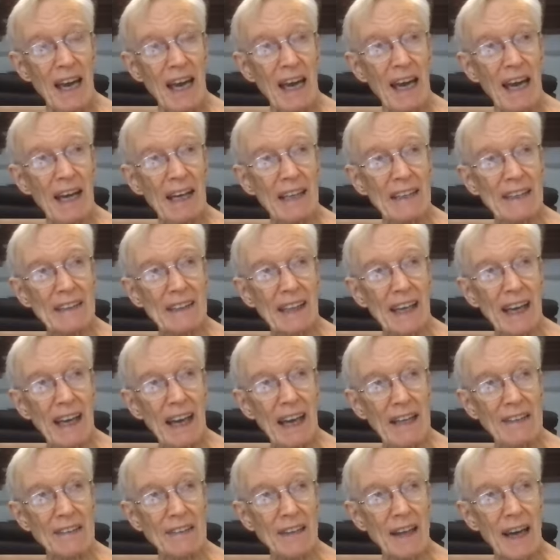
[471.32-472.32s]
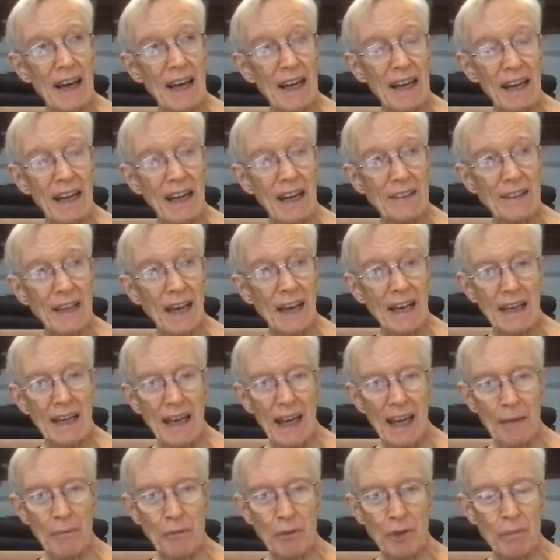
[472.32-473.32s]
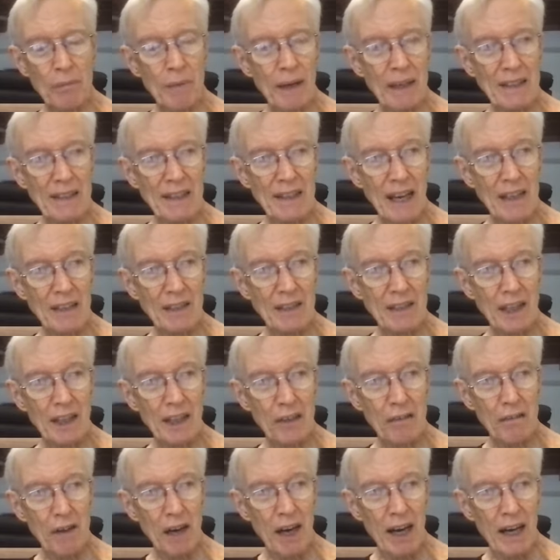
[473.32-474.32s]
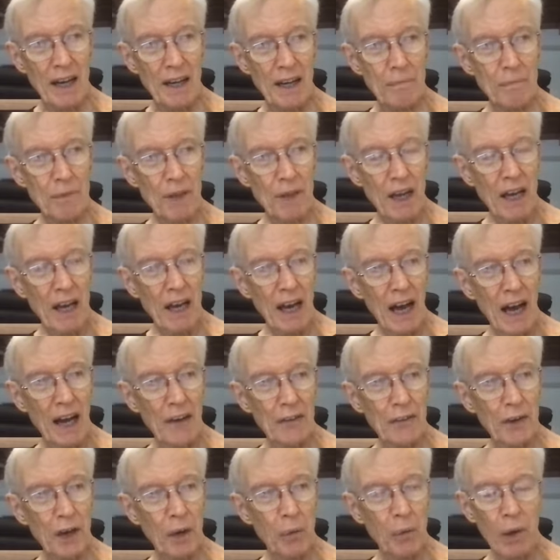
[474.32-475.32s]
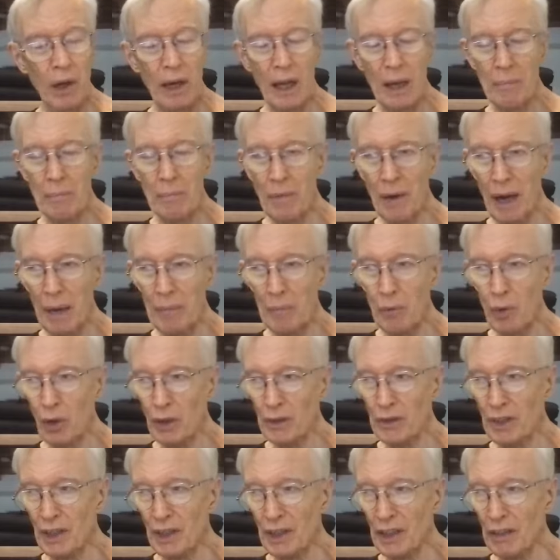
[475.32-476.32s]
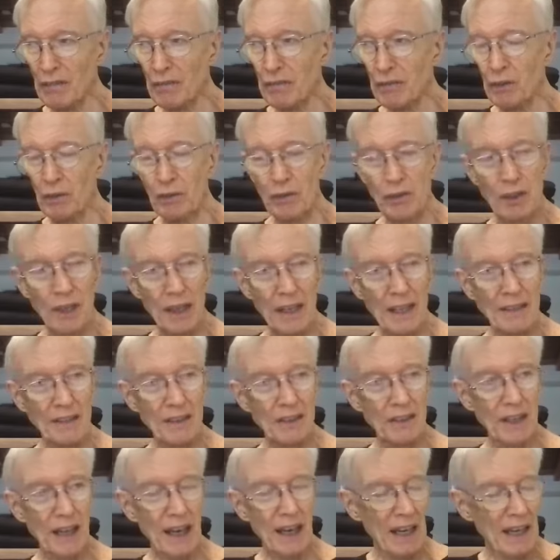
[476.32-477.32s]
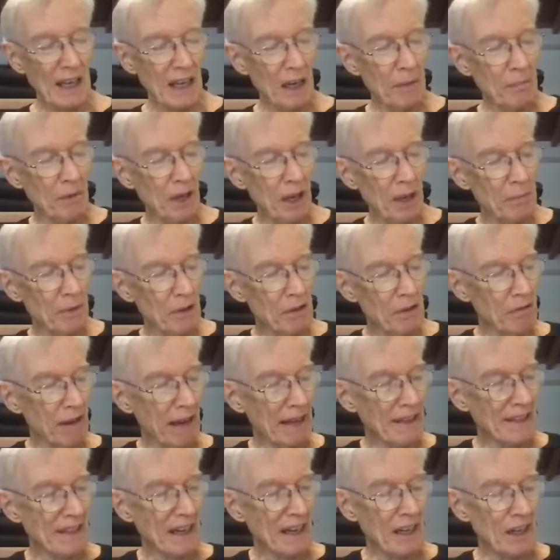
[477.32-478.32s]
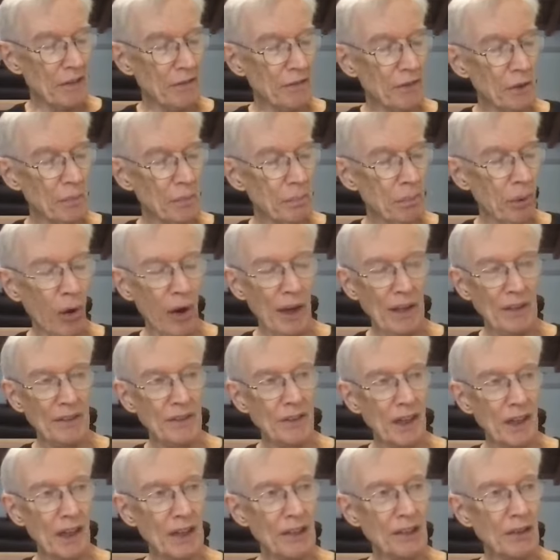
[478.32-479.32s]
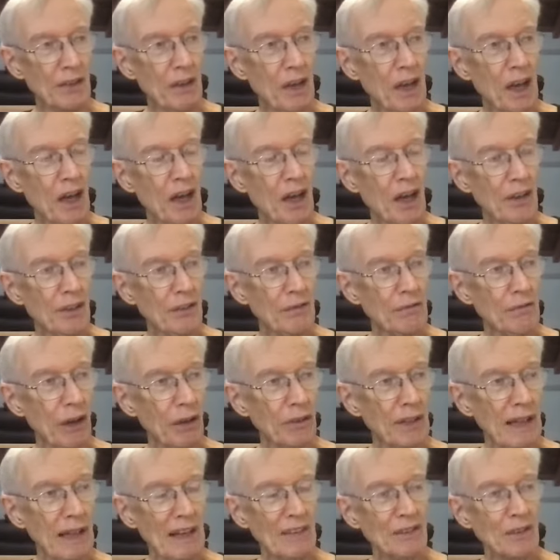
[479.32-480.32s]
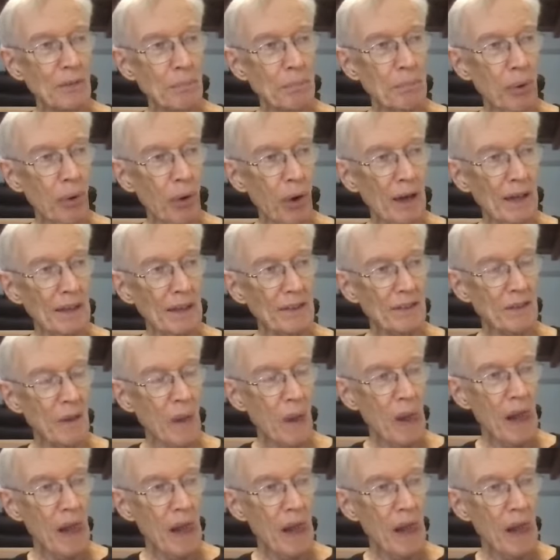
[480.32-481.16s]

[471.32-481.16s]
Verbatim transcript: And as I as I came to my desk later on, I thought, well, I'm I'm going to interview Zing today. Let me let me write down a few points. And I wrote down some points.